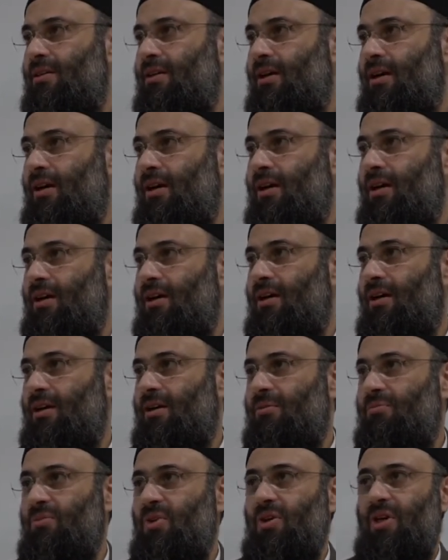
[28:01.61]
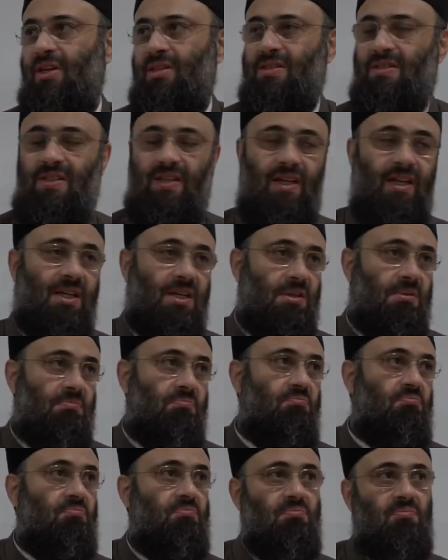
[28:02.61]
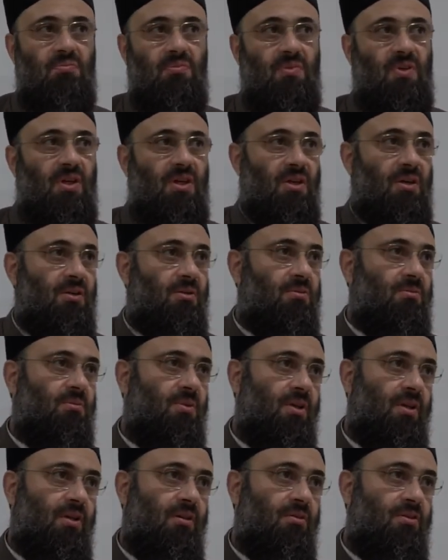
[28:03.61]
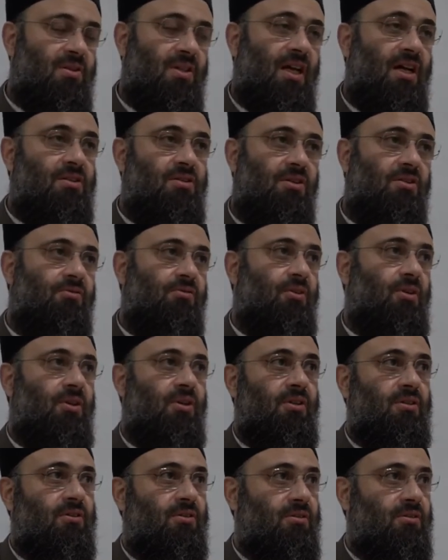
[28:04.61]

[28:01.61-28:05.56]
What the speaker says: You get sick, it's not your fault.